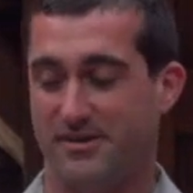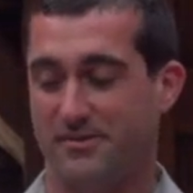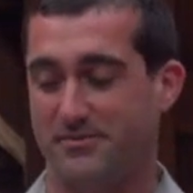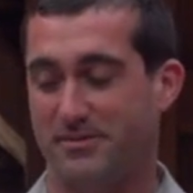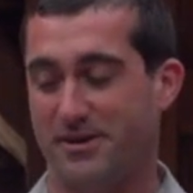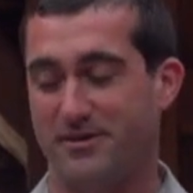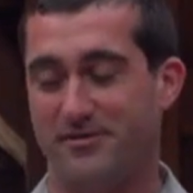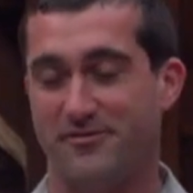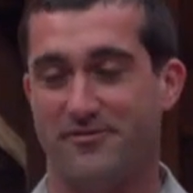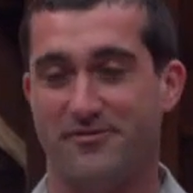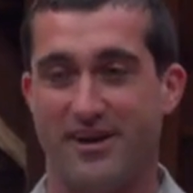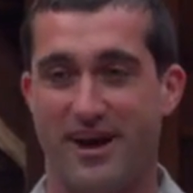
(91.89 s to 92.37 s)

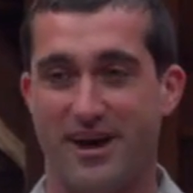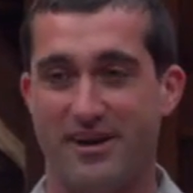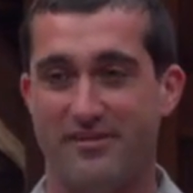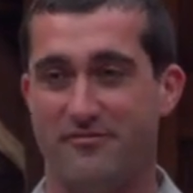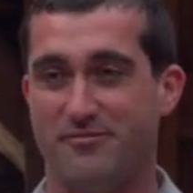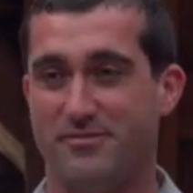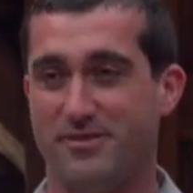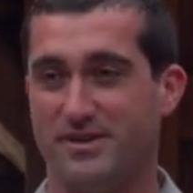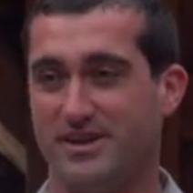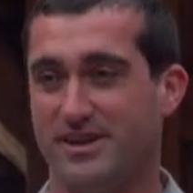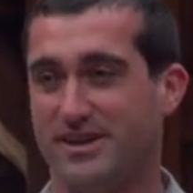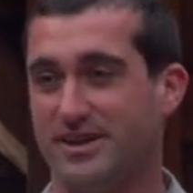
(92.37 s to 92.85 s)
About
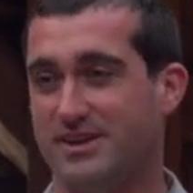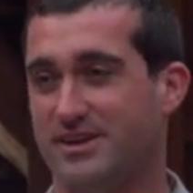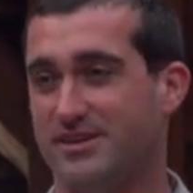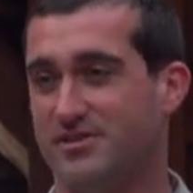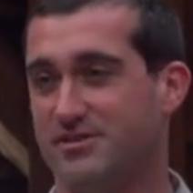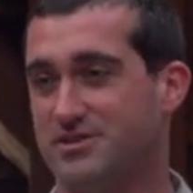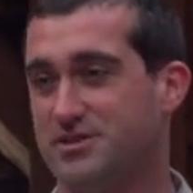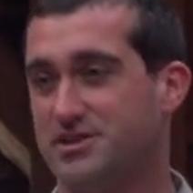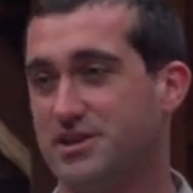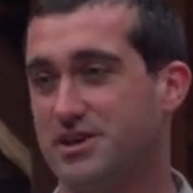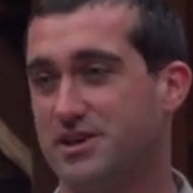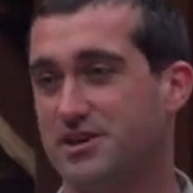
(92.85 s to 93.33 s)
5 billion
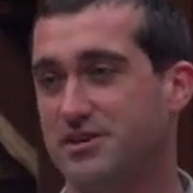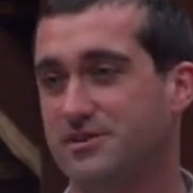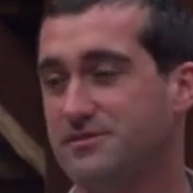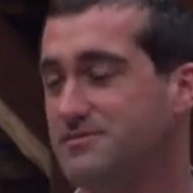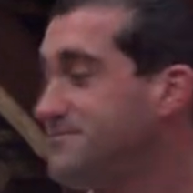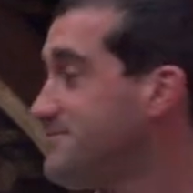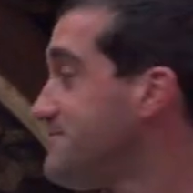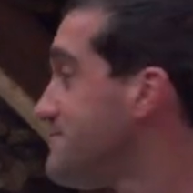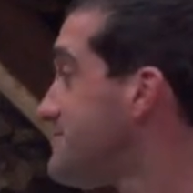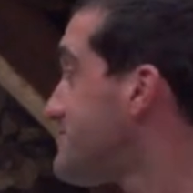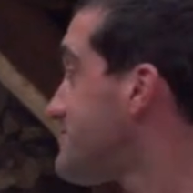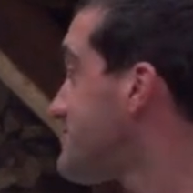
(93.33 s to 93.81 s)
years
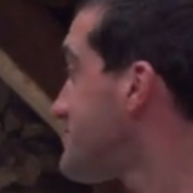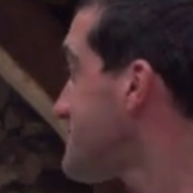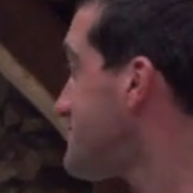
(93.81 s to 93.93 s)
ago,